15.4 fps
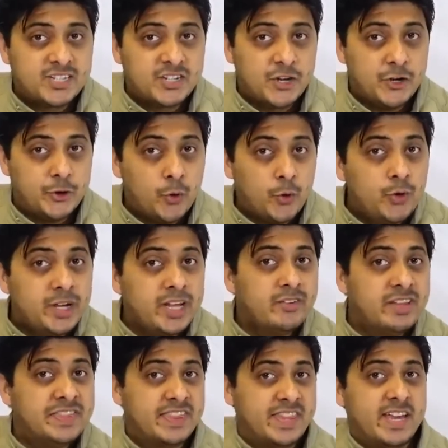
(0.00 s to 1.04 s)
don't
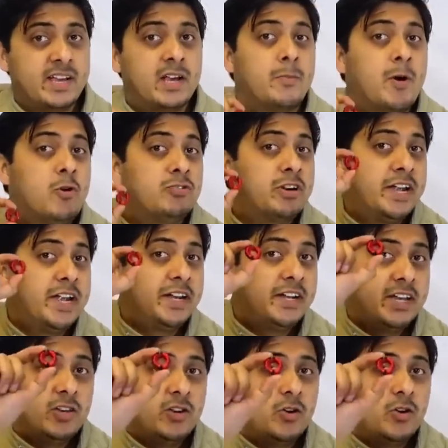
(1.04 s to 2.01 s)
even think about connecting your